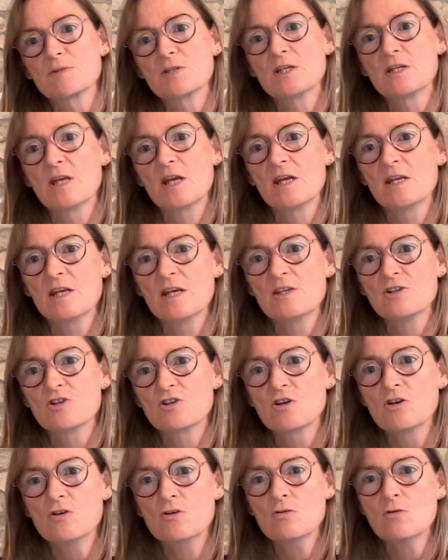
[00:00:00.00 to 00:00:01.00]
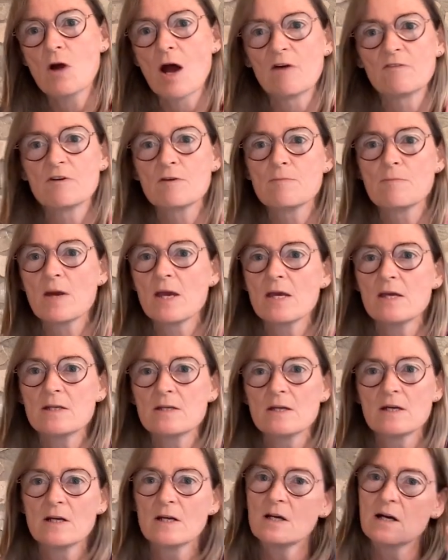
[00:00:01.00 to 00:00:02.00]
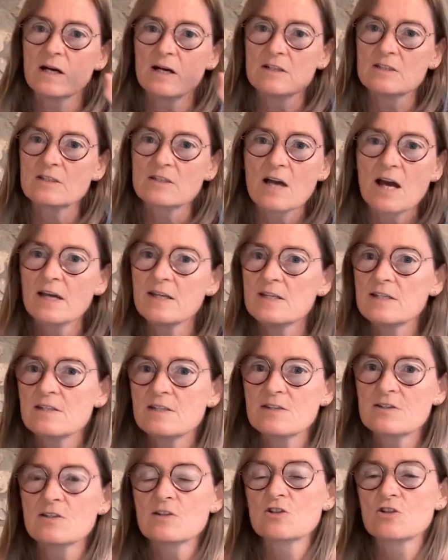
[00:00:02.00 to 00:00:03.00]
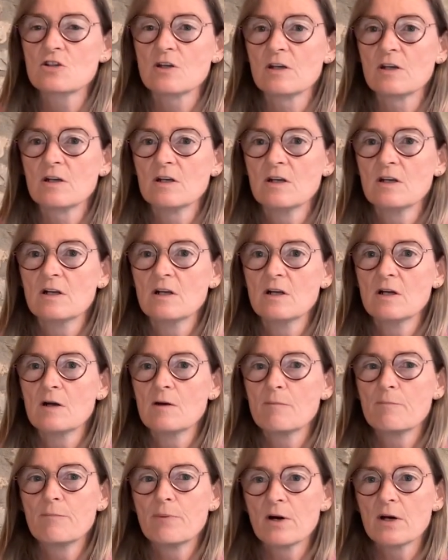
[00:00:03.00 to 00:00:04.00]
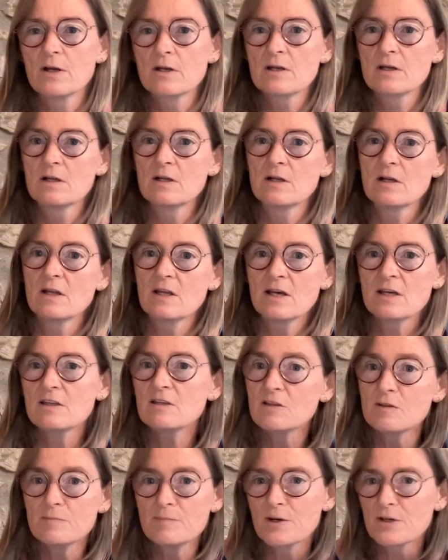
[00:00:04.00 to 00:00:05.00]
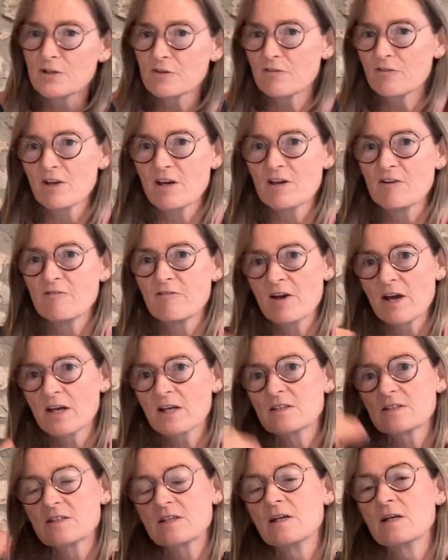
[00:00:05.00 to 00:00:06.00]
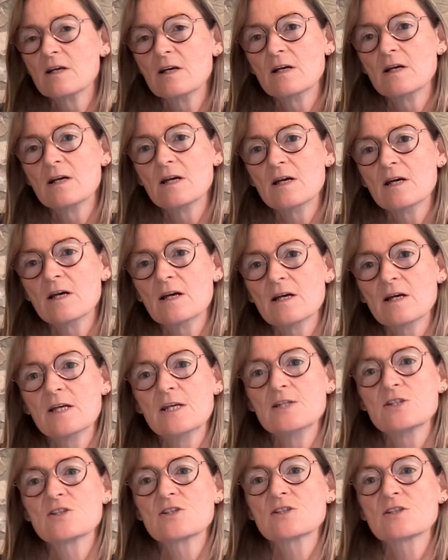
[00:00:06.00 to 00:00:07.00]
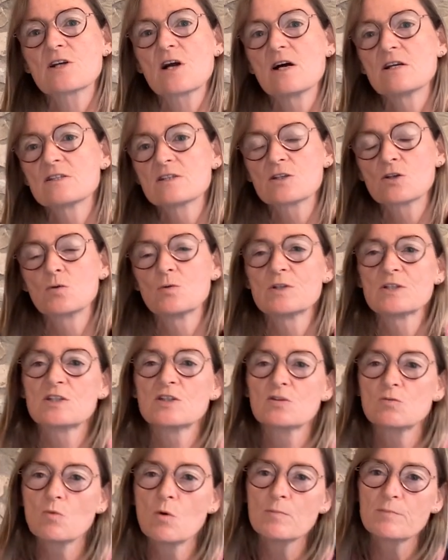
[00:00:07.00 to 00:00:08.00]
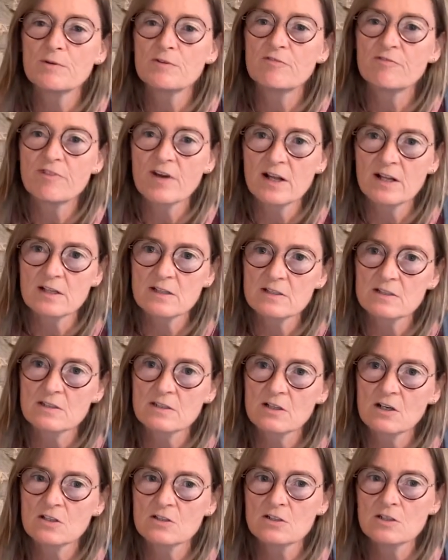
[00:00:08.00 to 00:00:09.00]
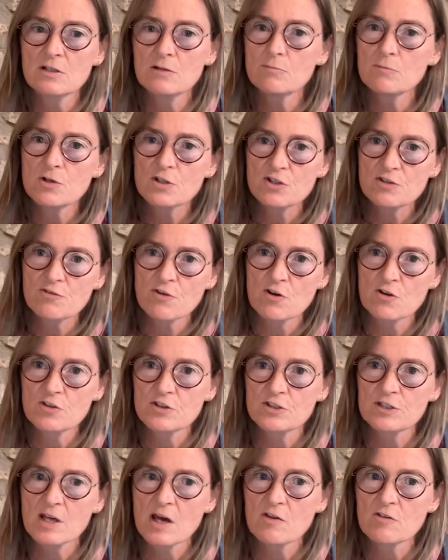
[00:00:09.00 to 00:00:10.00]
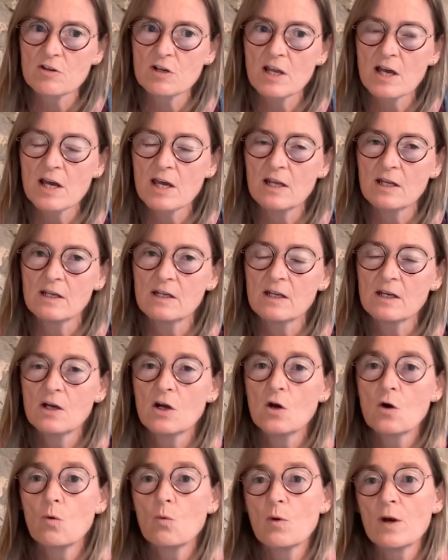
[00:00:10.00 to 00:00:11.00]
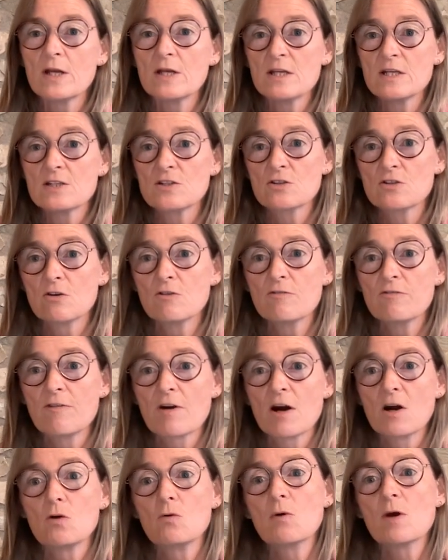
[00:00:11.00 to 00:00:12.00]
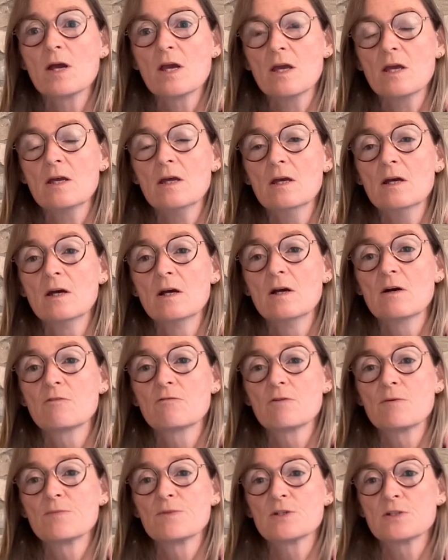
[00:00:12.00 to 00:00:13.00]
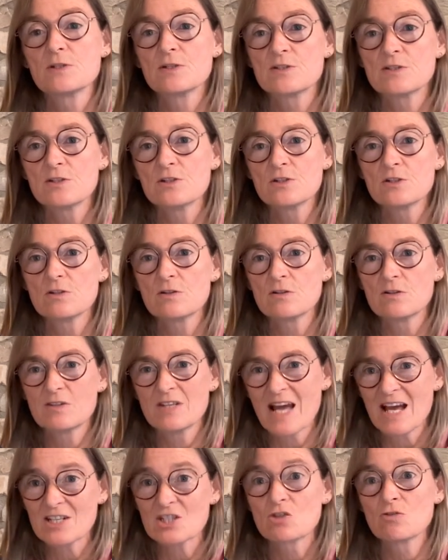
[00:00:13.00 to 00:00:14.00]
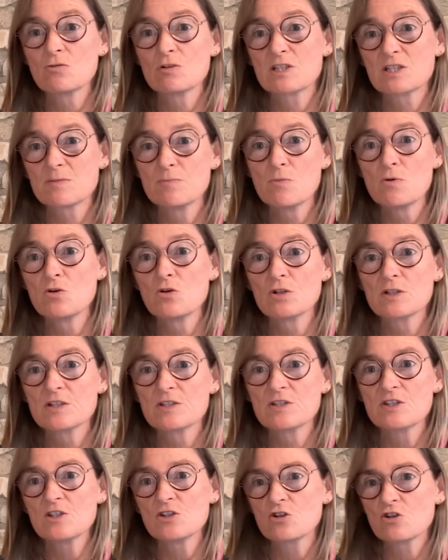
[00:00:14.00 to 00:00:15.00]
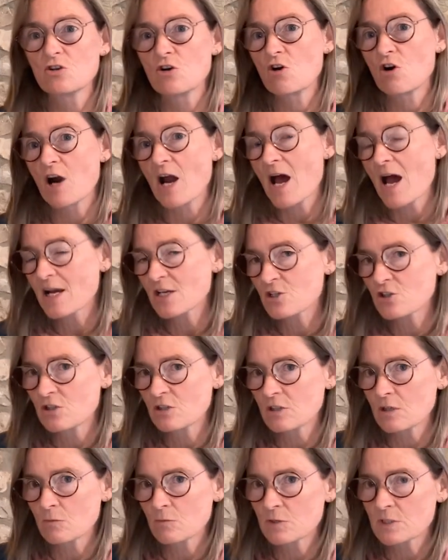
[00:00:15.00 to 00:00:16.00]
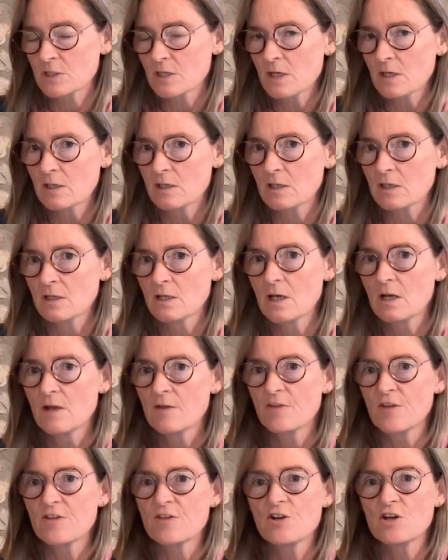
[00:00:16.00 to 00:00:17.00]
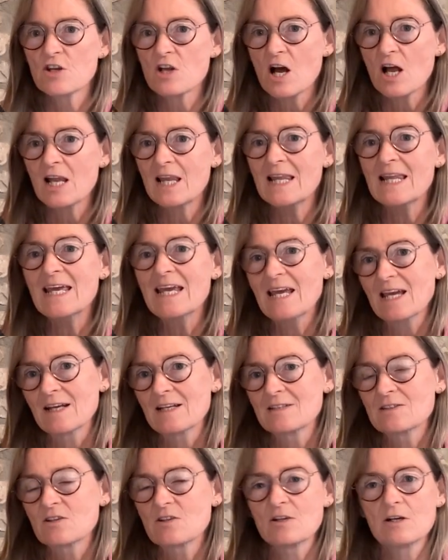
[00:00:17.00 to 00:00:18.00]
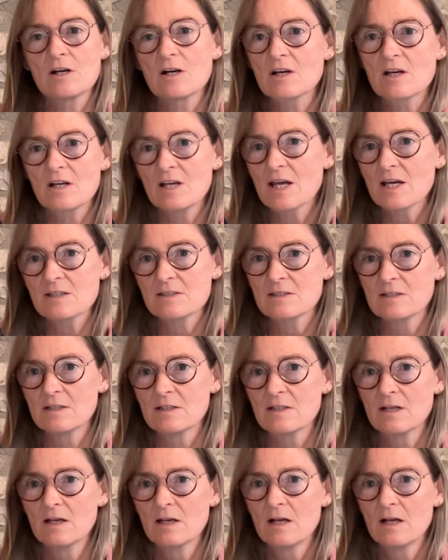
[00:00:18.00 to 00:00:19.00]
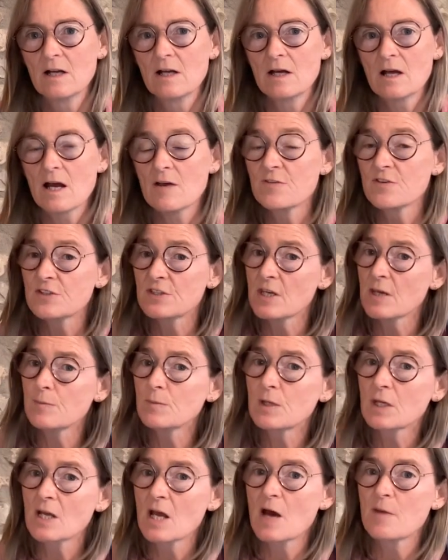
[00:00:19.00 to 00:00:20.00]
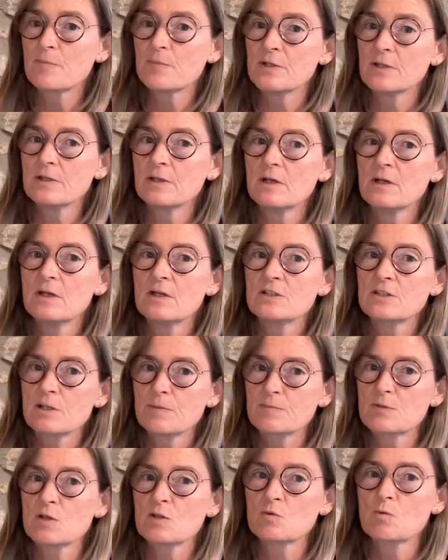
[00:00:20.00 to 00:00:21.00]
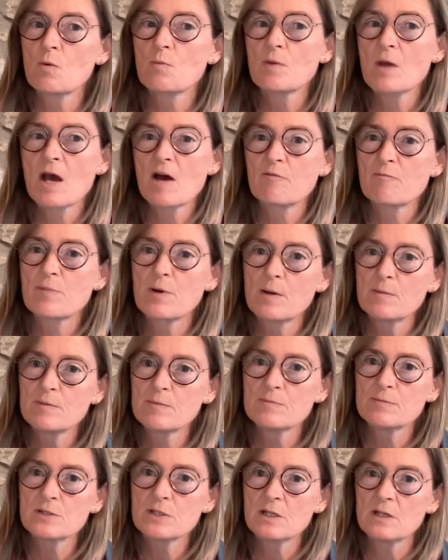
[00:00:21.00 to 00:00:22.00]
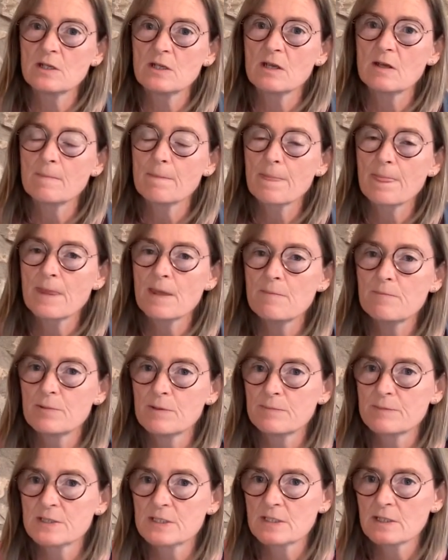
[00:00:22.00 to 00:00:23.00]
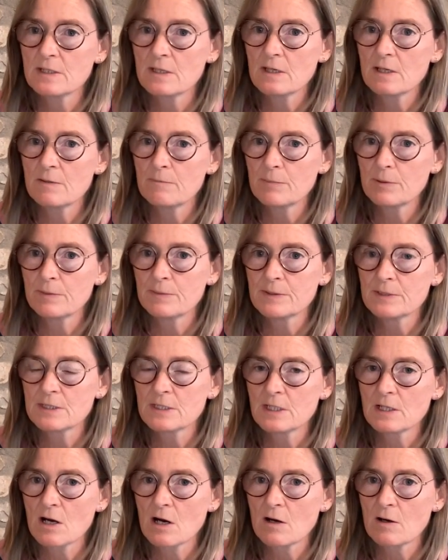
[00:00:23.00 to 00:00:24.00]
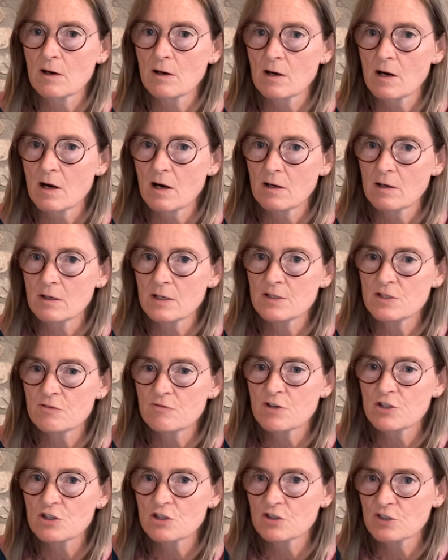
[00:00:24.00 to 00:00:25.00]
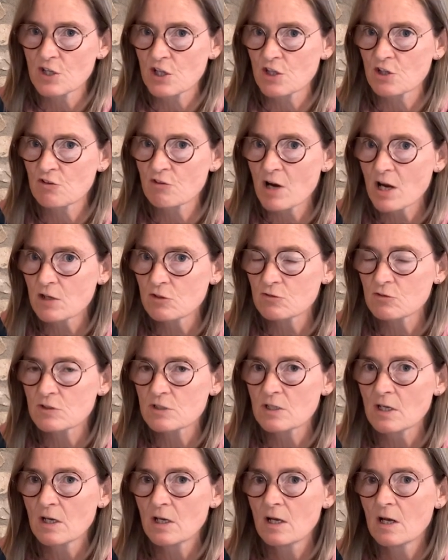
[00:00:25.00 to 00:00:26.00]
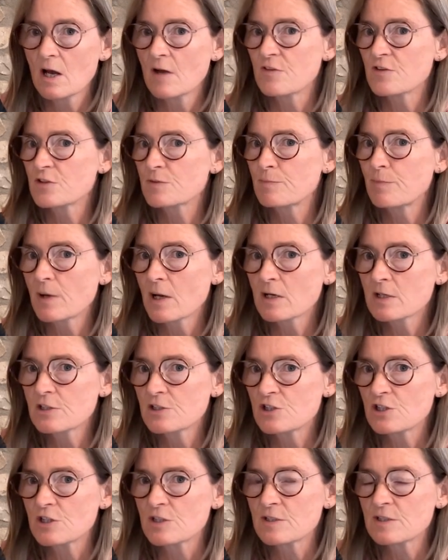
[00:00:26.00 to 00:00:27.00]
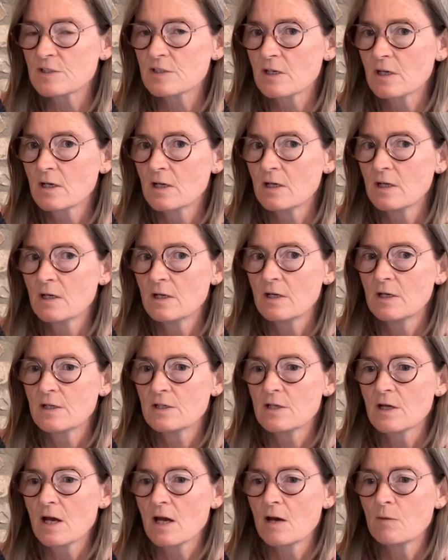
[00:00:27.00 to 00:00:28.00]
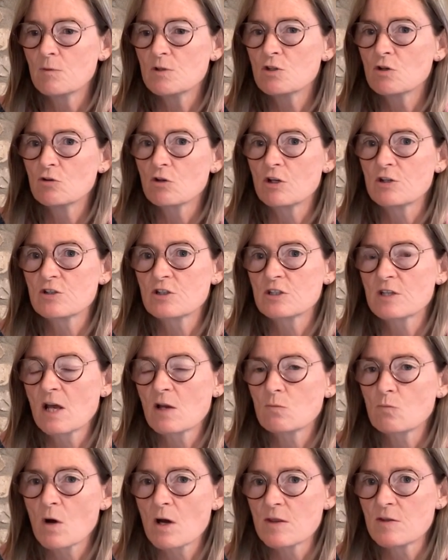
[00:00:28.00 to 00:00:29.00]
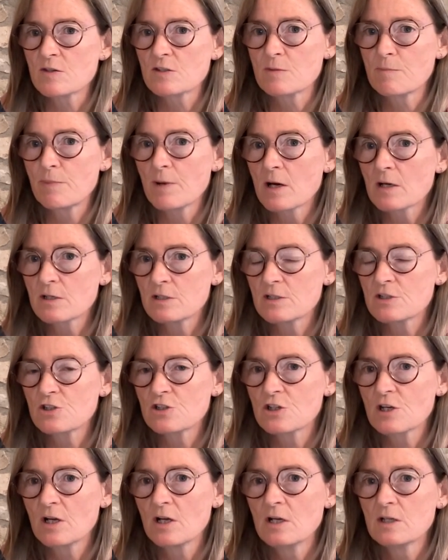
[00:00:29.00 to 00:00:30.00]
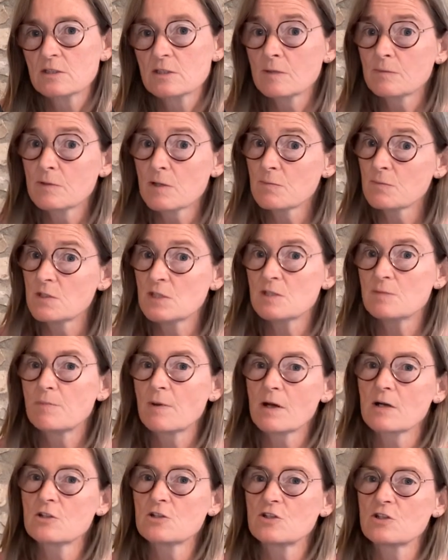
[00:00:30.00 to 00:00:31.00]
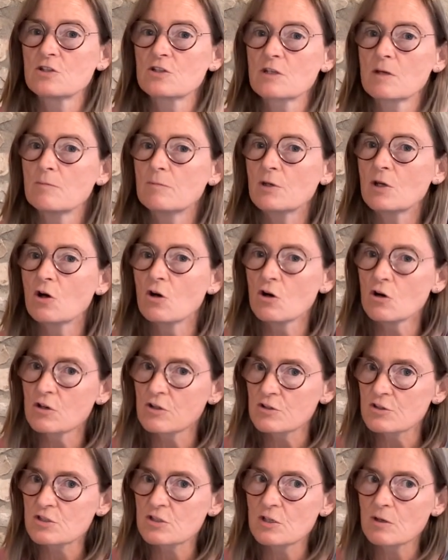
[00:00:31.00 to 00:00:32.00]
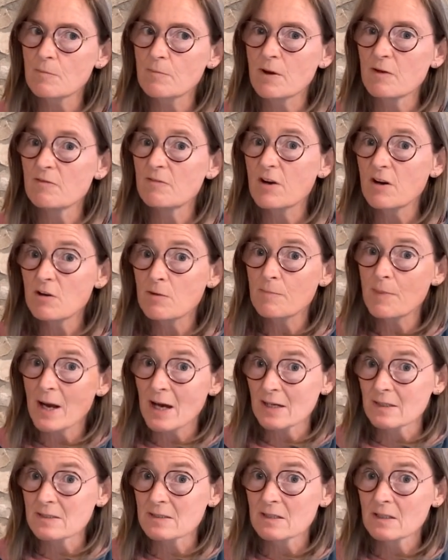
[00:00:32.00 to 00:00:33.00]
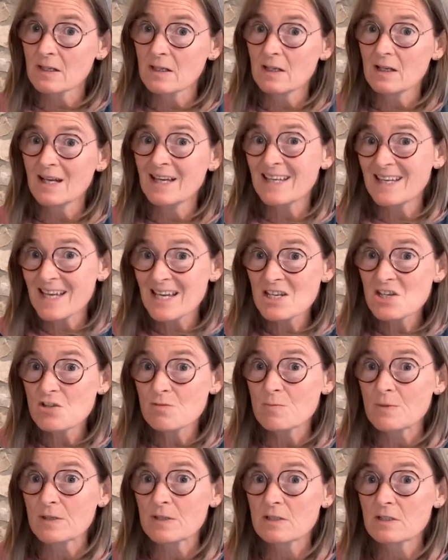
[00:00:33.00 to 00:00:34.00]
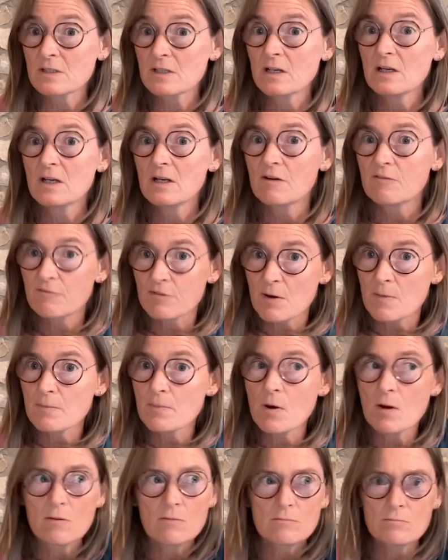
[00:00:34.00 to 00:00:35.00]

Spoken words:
in HQ, having made a tiny decision. But like the butterfly effect, its consequences won't be felt until much further down the line, when it's so far away from the actual small decision or action that was taken, that they're not linked and they're not connected. And the same can happen sometimes when we have problems in implementing our interventions on the ground, and there's blockages, and we don't understand why there's a blockage. Sometimes these blockages can be caused by very bad engagement from